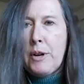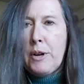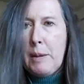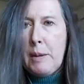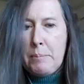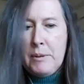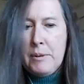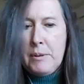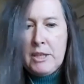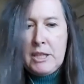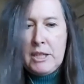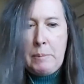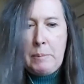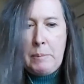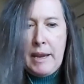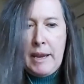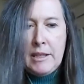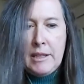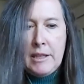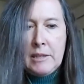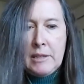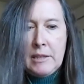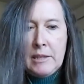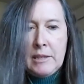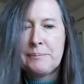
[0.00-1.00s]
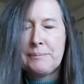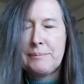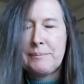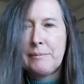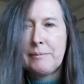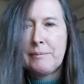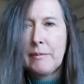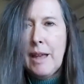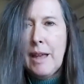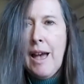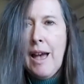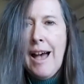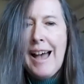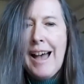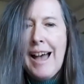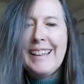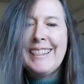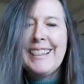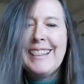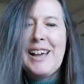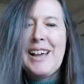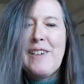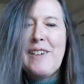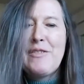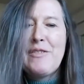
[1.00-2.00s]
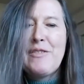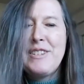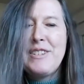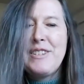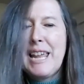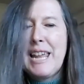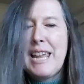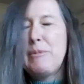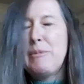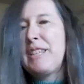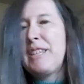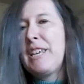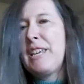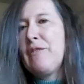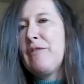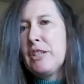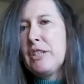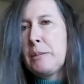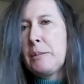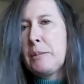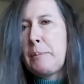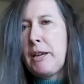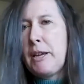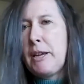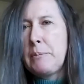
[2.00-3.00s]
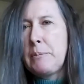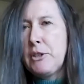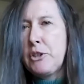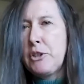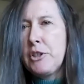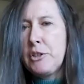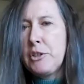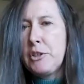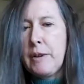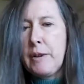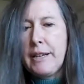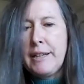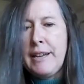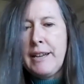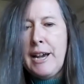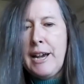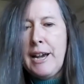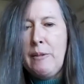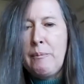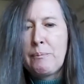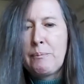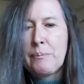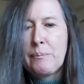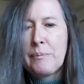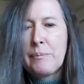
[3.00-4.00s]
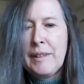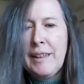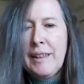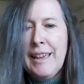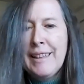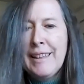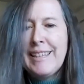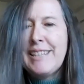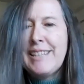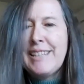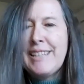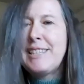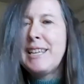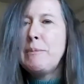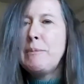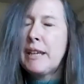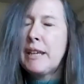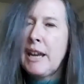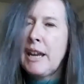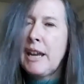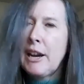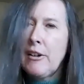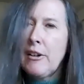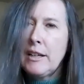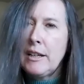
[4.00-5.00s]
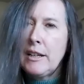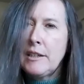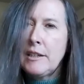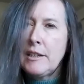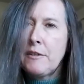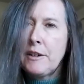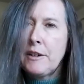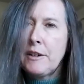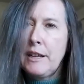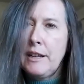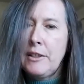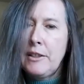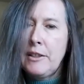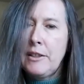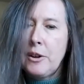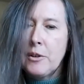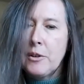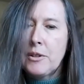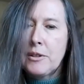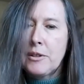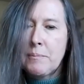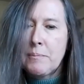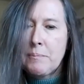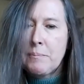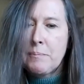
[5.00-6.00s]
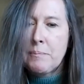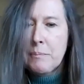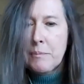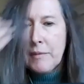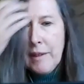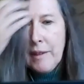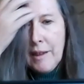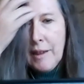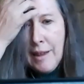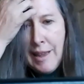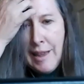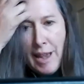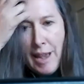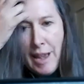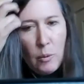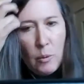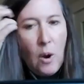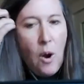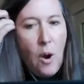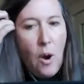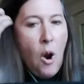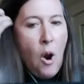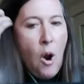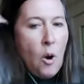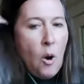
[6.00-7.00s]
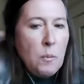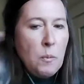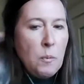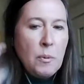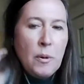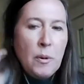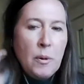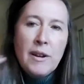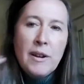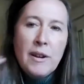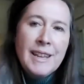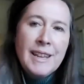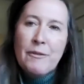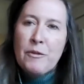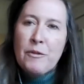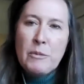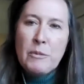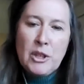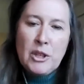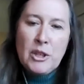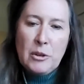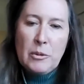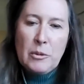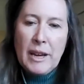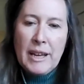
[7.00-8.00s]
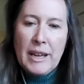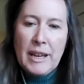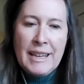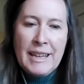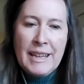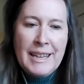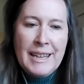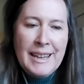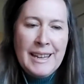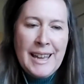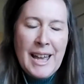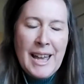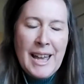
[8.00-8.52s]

up in space. I love the names given to space missions right now. They seem to carry a different ethos. Hope from the UAE,